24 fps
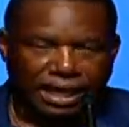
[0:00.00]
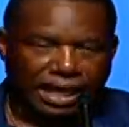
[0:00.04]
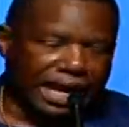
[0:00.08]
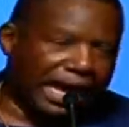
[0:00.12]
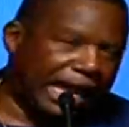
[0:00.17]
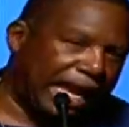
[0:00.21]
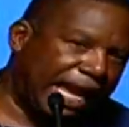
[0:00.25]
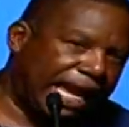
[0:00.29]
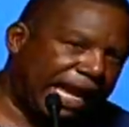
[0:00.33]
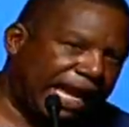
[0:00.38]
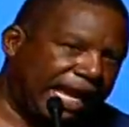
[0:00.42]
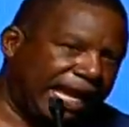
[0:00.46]

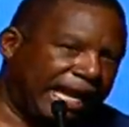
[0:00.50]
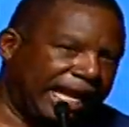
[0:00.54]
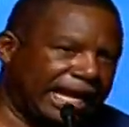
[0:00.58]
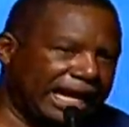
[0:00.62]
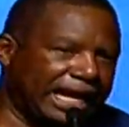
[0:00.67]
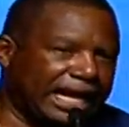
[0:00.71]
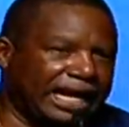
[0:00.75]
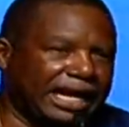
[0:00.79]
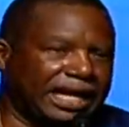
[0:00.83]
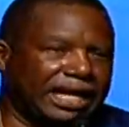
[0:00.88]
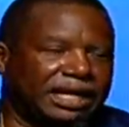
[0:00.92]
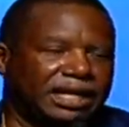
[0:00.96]

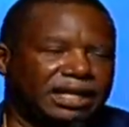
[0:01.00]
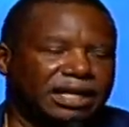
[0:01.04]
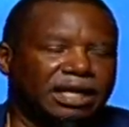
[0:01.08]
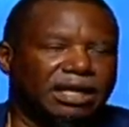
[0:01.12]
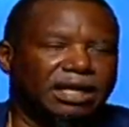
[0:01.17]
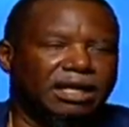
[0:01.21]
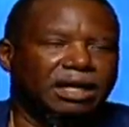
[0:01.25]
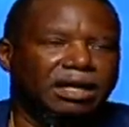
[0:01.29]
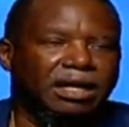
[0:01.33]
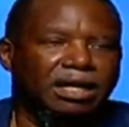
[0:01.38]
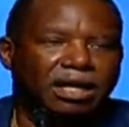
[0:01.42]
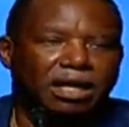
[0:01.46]

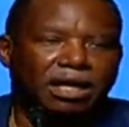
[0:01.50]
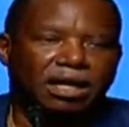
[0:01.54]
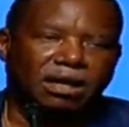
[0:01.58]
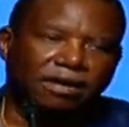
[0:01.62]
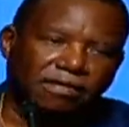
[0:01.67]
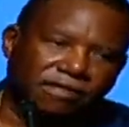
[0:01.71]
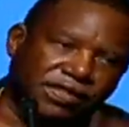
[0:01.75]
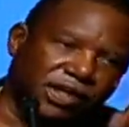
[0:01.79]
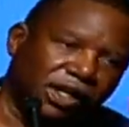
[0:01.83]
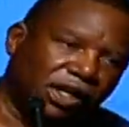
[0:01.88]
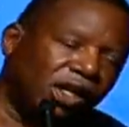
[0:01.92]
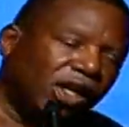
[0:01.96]
and
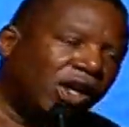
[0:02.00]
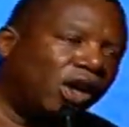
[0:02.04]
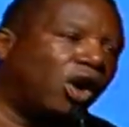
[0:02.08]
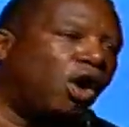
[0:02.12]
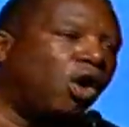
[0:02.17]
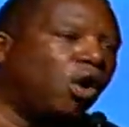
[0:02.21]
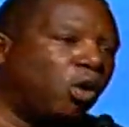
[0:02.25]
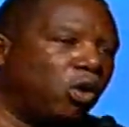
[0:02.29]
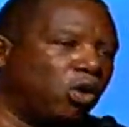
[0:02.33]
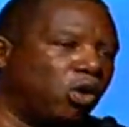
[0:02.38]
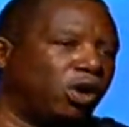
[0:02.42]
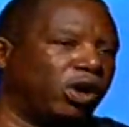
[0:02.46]
of the
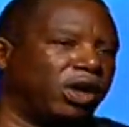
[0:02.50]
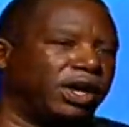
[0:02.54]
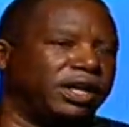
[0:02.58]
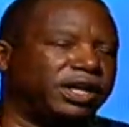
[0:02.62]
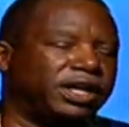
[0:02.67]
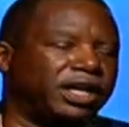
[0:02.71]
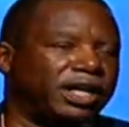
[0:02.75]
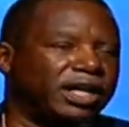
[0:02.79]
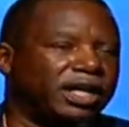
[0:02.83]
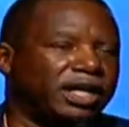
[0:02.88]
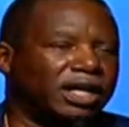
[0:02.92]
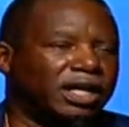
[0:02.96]

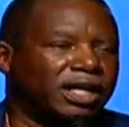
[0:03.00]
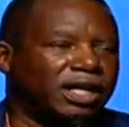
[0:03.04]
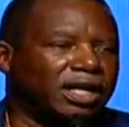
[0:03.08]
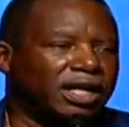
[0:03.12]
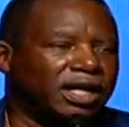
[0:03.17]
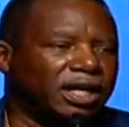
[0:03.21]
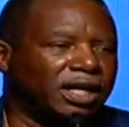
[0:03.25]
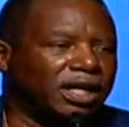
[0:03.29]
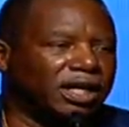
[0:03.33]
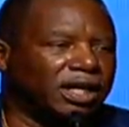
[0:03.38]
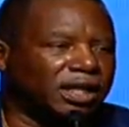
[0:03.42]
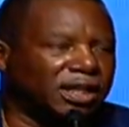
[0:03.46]
Lord
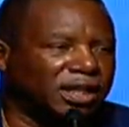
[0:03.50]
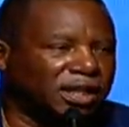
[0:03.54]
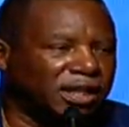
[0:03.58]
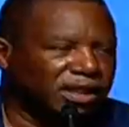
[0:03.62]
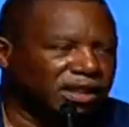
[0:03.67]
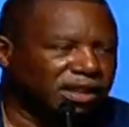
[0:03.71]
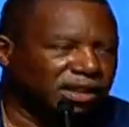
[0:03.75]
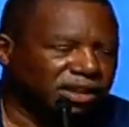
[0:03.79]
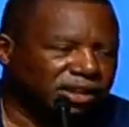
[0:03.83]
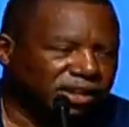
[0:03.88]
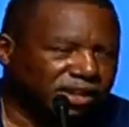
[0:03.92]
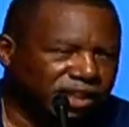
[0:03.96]

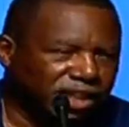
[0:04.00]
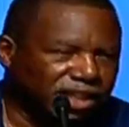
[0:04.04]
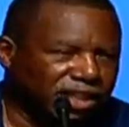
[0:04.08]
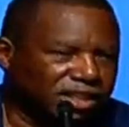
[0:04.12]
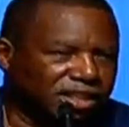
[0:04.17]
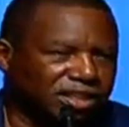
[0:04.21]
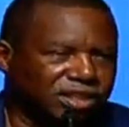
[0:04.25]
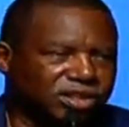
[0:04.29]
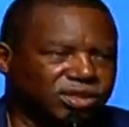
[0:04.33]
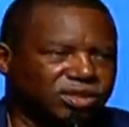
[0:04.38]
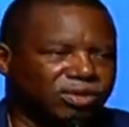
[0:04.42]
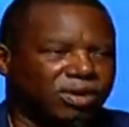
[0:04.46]

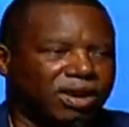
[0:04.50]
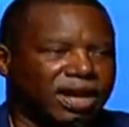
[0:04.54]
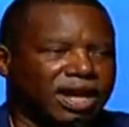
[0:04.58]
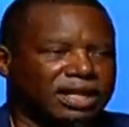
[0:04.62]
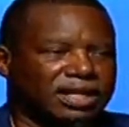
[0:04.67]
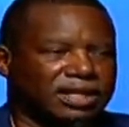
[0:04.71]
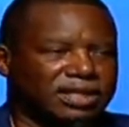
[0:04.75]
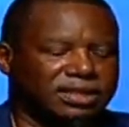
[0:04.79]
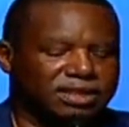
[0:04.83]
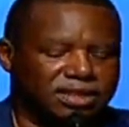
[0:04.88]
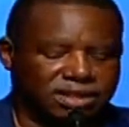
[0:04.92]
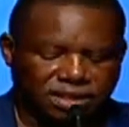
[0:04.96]
Jesus
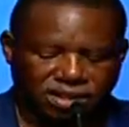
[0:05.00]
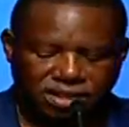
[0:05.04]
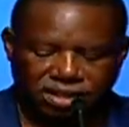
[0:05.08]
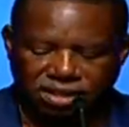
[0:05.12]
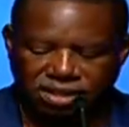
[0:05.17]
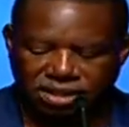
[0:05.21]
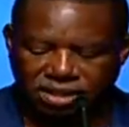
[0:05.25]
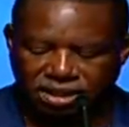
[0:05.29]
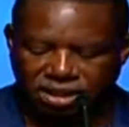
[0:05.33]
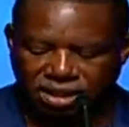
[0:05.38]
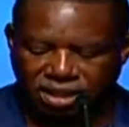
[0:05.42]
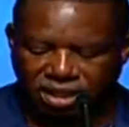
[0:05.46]

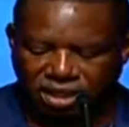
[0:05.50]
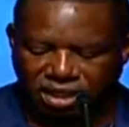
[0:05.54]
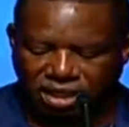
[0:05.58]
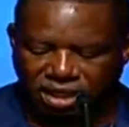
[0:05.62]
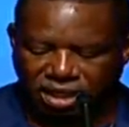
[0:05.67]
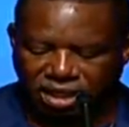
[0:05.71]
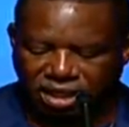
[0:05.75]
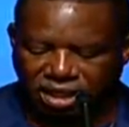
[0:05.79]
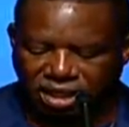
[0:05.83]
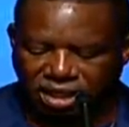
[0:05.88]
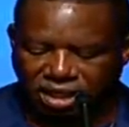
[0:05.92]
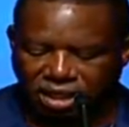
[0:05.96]
Christ.
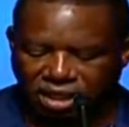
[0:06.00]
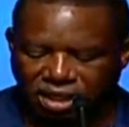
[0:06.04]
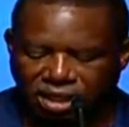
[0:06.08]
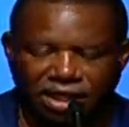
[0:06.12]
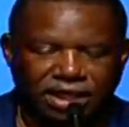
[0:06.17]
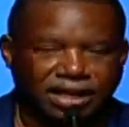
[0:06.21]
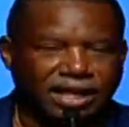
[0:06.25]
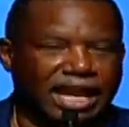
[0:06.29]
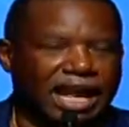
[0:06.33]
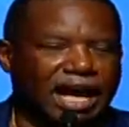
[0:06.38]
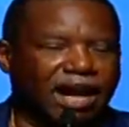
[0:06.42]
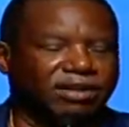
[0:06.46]

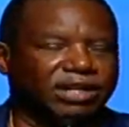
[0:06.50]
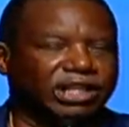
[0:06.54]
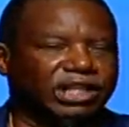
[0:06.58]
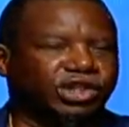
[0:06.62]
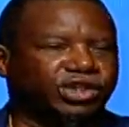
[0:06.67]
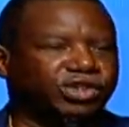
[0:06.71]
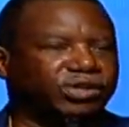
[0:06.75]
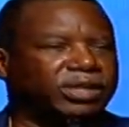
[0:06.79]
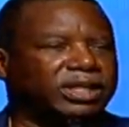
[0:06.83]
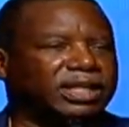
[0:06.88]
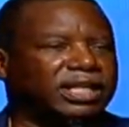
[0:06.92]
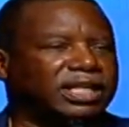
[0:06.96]
Look at how he
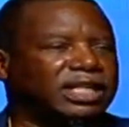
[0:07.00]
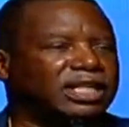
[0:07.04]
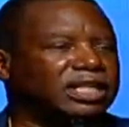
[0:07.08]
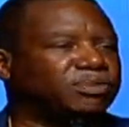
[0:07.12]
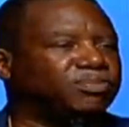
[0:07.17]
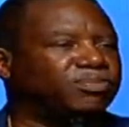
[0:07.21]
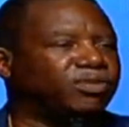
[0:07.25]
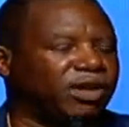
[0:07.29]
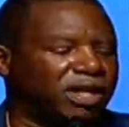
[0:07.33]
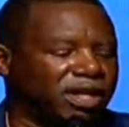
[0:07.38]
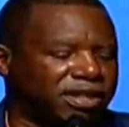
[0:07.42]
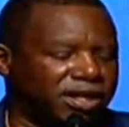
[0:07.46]
treated
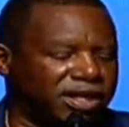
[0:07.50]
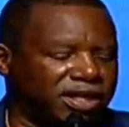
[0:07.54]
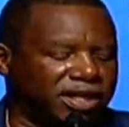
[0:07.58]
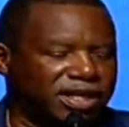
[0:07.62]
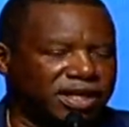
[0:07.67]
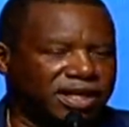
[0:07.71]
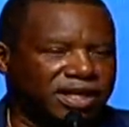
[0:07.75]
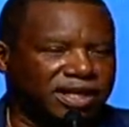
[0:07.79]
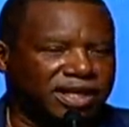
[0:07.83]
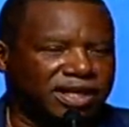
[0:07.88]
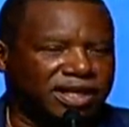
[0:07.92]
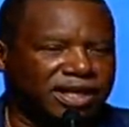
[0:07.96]
his brother.
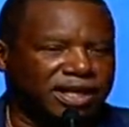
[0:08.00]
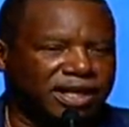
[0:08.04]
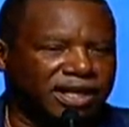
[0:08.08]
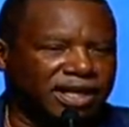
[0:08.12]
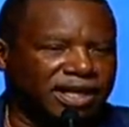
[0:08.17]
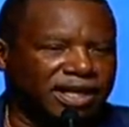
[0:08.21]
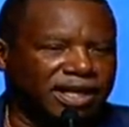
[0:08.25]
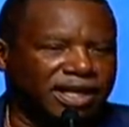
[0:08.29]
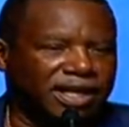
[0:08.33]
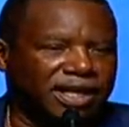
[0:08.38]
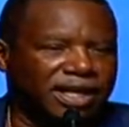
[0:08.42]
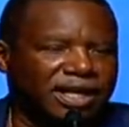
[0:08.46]

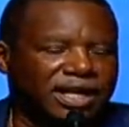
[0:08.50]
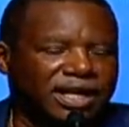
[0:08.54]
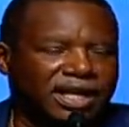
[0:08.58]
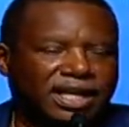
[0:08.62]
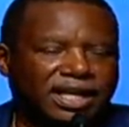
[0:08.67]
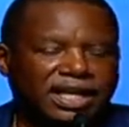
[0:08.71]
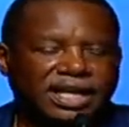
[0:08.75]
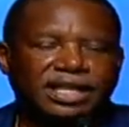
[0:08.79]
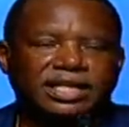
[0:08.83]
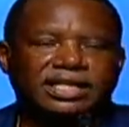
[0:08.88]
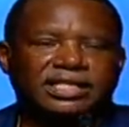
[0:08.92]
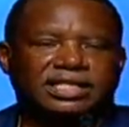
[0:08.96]

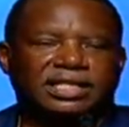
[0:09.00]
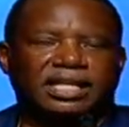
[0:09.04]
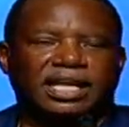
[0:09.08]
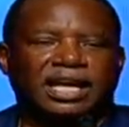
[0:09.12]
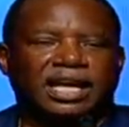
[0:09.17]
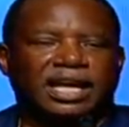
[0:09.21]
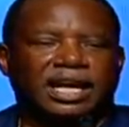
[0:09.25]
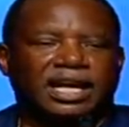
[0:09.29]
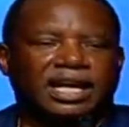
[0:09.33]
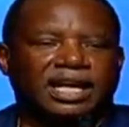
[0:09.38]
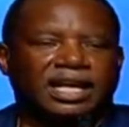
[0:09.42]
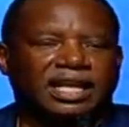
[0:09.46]
He
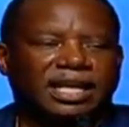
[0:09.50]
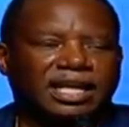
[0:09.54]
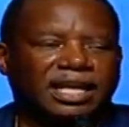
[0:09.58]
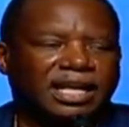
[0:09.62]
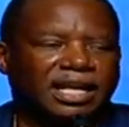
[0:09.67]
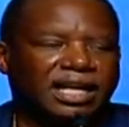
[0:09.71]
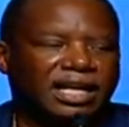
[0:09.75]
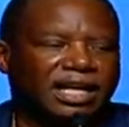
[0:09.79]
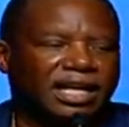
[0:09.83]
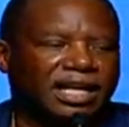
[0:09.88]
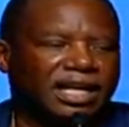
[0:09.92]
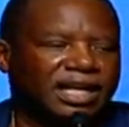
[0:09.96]
said,
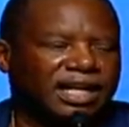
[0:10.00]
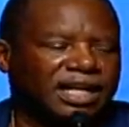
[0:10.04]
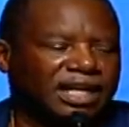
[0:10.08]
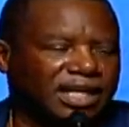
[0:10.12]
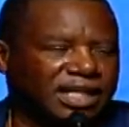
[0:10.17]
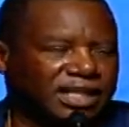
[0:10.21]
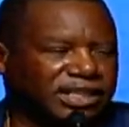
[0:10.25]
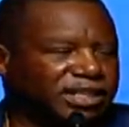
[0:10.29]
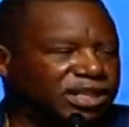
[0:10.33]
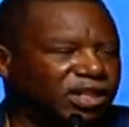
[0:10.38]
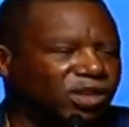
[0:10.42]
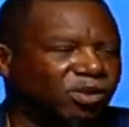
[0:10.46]

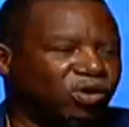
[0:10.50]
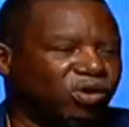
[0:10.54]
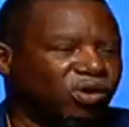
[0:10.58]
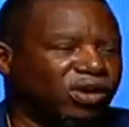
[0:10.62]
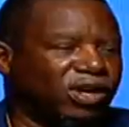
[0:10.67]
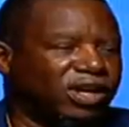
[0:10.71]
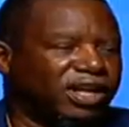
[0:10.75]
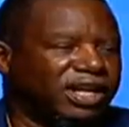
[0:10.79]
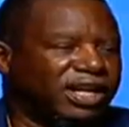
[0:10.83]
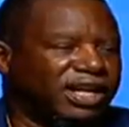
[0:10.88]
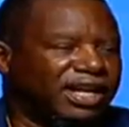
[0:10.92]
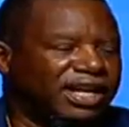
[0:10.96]
He's
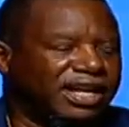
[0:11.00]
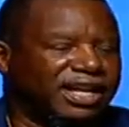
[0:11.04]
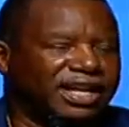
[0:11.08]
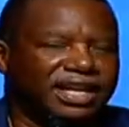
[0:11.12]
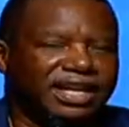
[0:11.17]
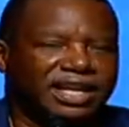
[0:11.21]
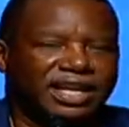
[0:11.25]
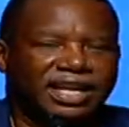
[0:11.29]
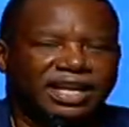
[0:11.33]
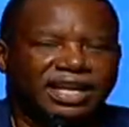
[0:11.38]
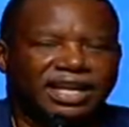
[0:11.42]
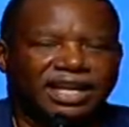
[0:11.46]
Lord.
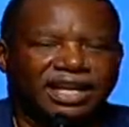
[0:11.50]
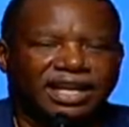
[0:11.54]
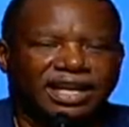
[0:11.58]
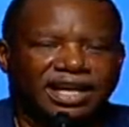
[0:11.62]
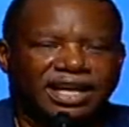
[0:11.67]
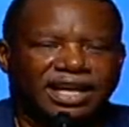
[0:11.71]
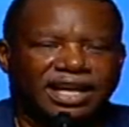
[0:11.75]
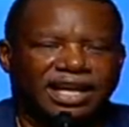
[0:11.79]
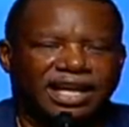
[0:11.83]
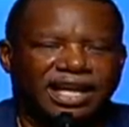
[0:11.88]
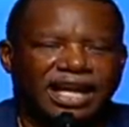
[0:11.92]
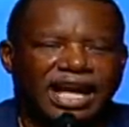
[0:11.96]

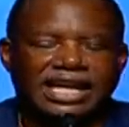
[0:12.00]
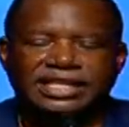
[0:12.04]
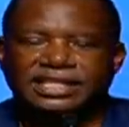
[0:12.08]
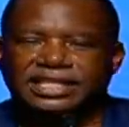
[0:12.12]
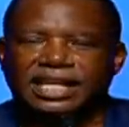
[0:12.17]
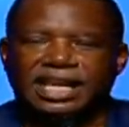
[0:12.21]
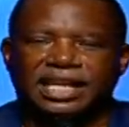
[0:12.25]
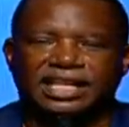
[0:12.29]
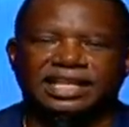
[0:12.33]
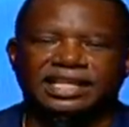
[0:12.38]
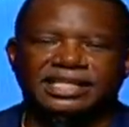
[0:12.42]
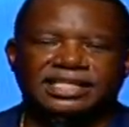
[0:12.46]
I
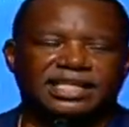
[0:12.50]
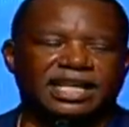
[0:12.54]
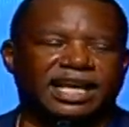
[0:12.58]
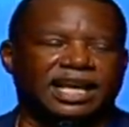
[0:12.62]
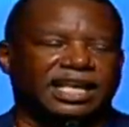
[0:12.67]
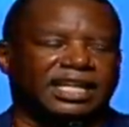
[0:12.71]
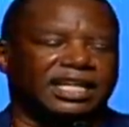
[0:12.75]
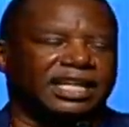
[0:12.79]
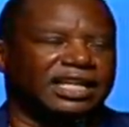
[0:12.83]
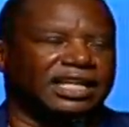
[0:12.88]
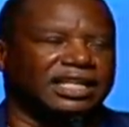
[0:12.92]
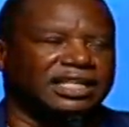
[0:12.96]
said, He
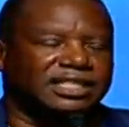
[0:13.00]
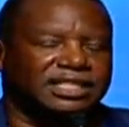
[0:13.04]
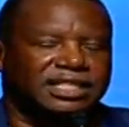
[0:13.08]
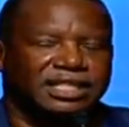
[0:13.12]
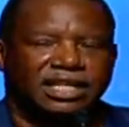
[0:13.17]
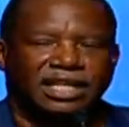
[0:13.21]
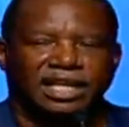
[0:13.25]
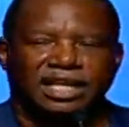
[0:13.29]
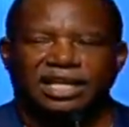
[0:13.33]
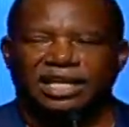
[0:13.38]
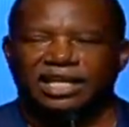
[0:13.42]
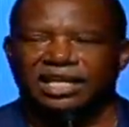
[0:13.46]
said, He's,
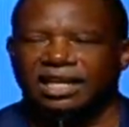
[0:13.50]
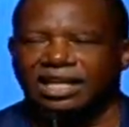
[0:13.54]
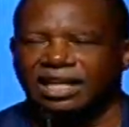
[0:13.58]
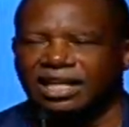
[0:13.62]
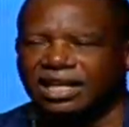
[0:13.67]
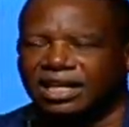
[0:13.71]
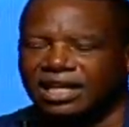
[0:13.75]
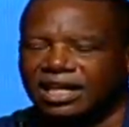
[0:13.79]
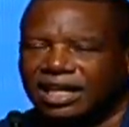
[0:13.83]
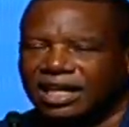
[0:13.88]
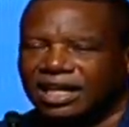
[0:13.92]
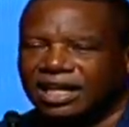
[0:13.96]

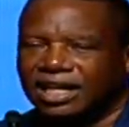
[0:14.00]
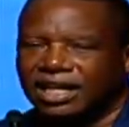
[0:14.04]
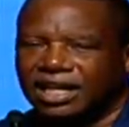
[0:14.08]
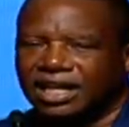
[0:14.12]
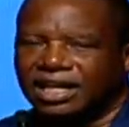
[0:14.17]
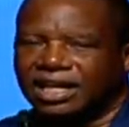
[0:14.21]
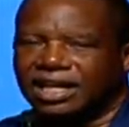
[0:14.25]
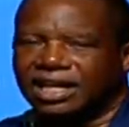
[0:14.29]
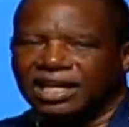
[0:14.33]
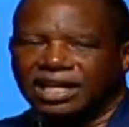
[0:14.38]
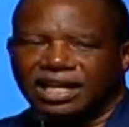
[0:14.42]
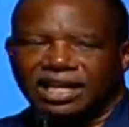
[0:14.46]

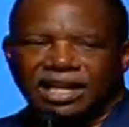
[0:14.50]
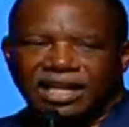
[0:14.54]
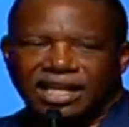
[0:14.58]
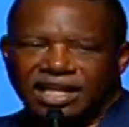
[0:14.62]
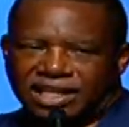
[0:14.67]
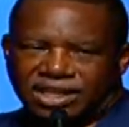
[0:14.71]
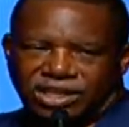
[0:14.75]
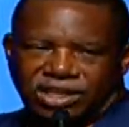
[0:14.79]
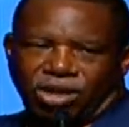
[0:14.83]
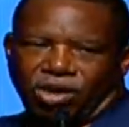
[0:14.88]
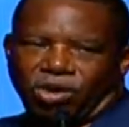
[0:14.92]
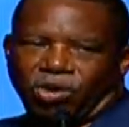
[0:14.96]

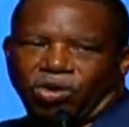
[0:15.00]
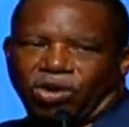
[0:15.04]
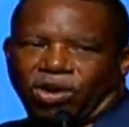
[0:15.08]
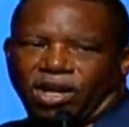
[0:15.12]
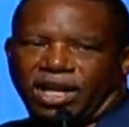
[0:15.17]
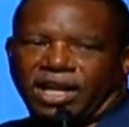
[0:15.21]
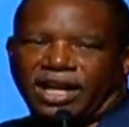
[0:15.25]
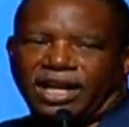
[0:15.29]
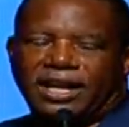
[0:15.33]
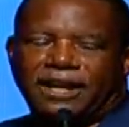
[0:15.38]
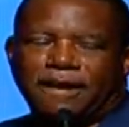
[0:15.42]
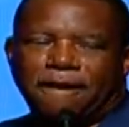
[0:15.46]
he's Lord.